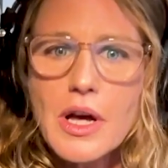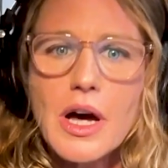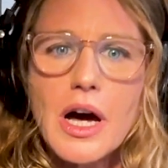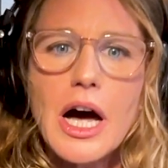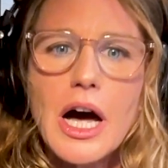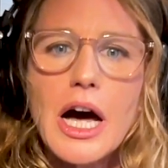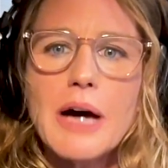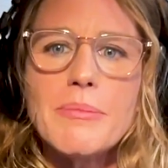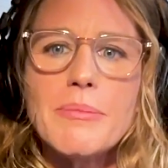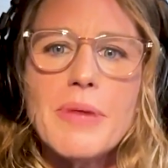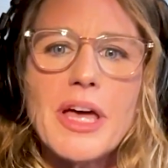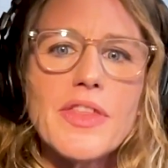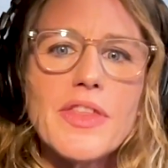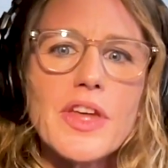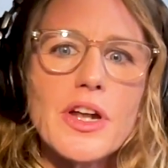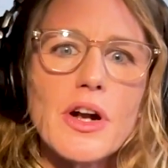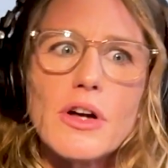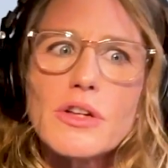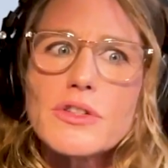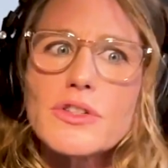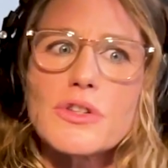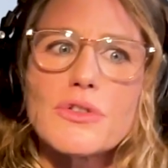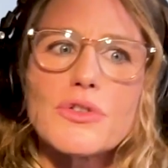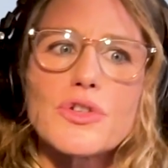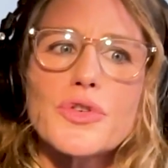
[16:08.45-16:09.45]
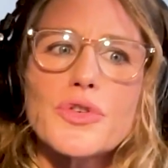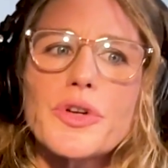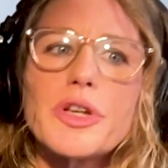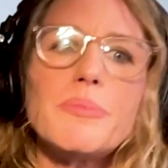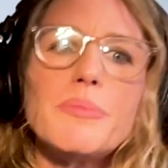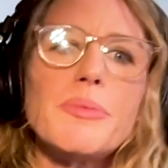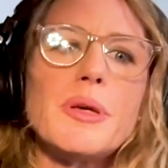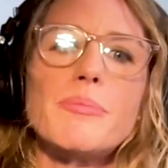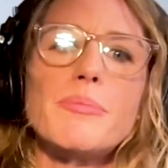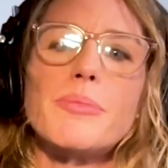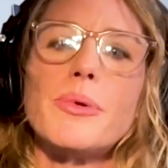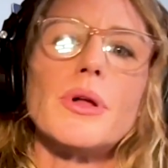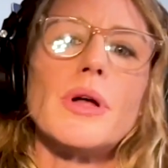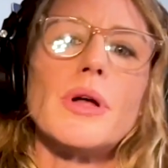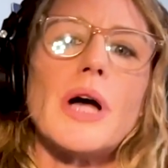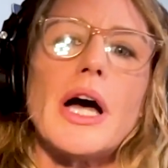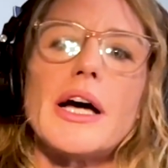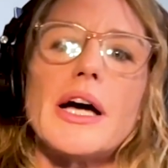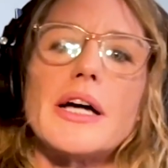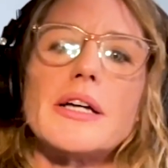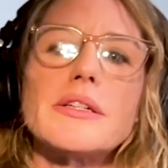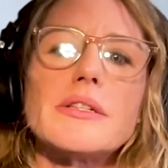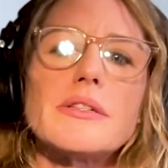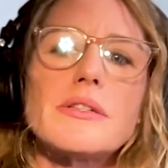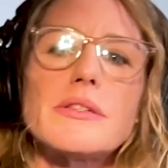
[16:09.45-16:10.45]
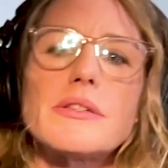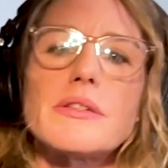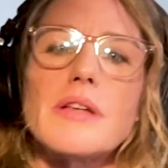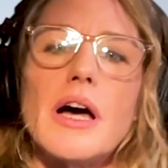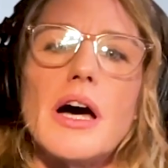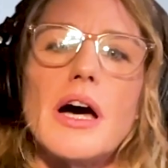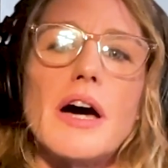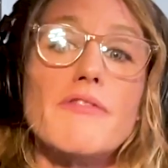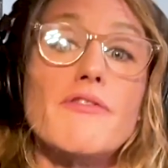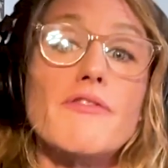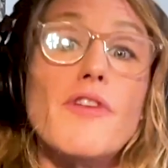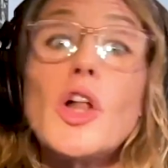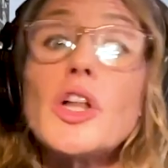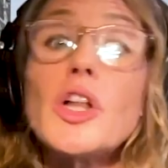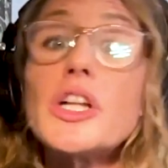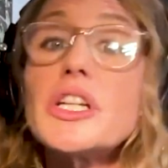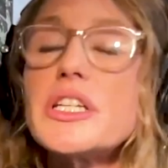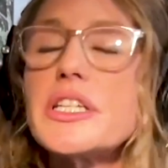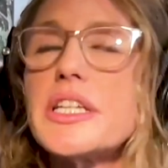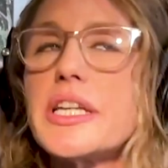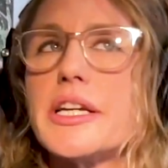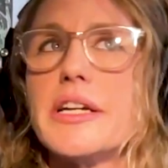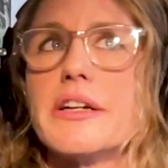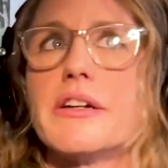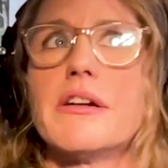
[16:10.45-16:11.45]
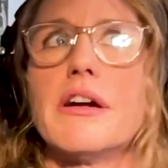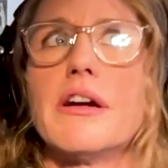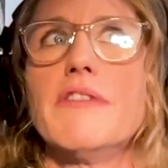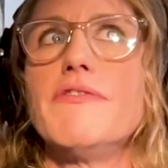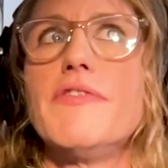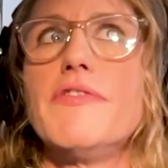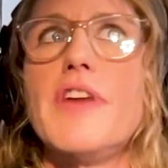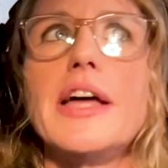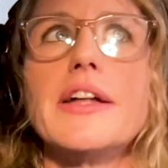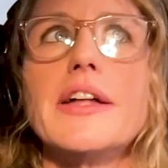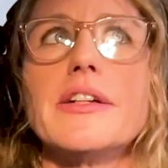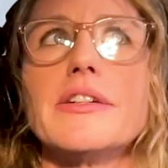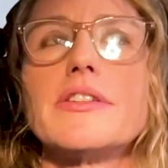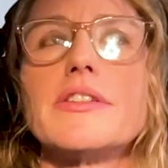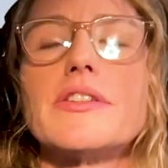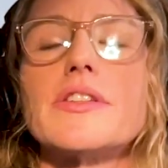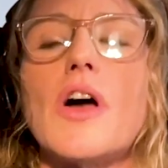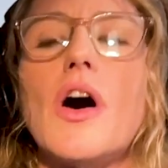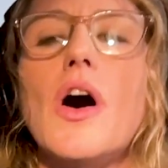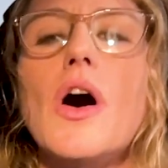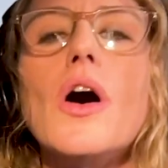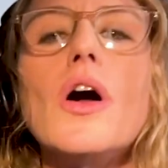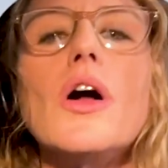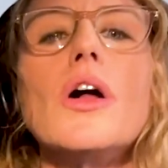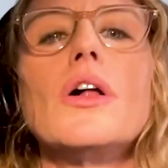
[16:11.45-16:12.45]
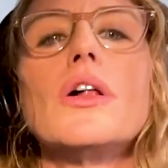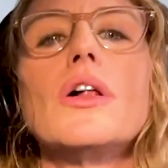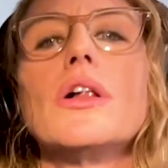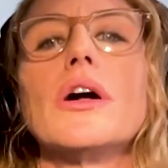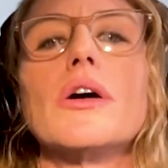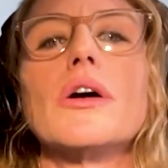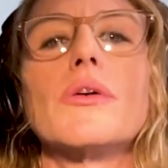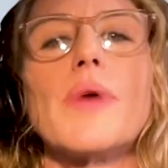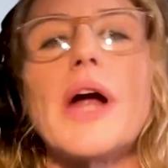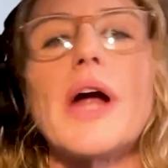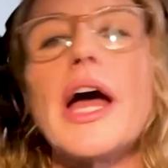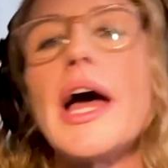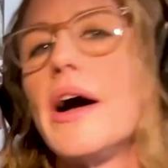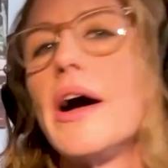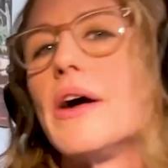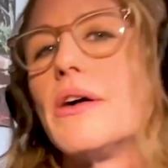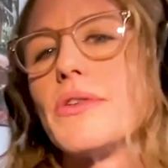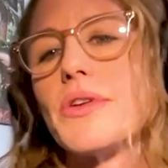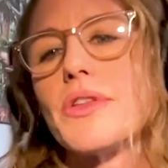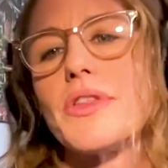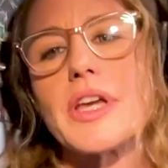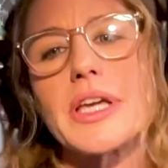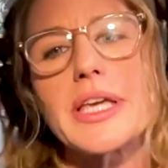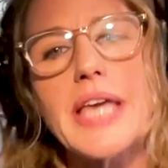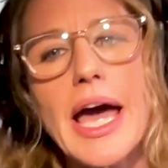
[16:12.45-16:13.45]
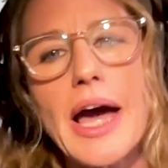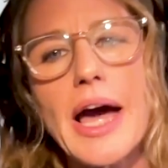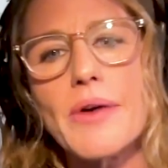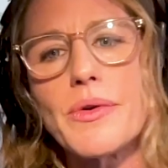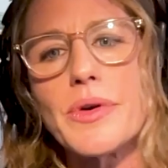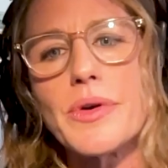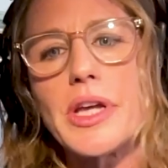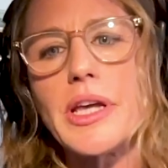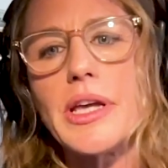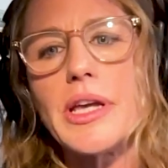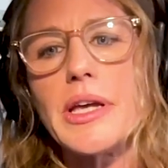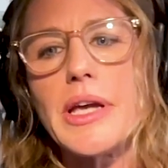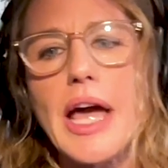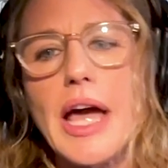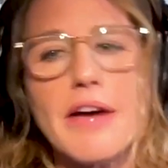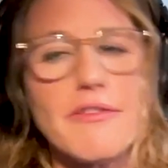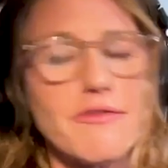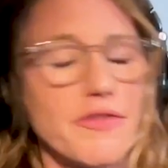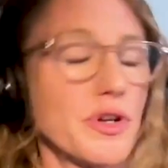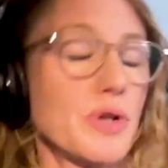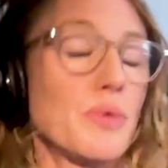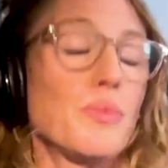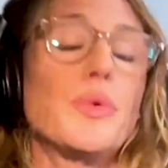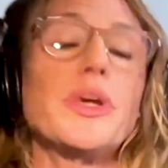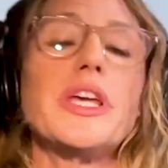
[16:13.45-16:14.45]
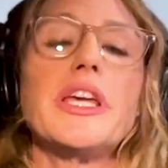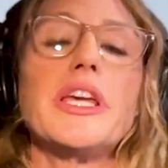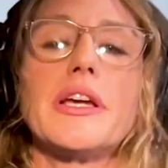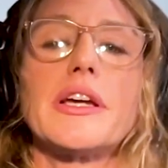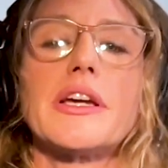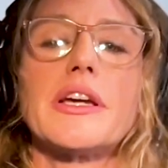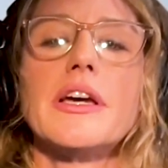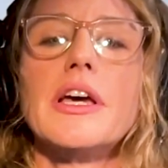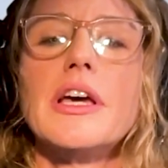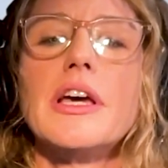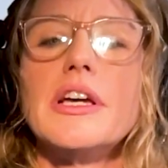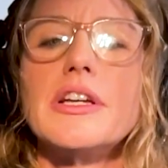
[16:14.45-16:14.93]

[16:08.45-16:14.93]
And then also TreePeople has volunteer events all around the county every week.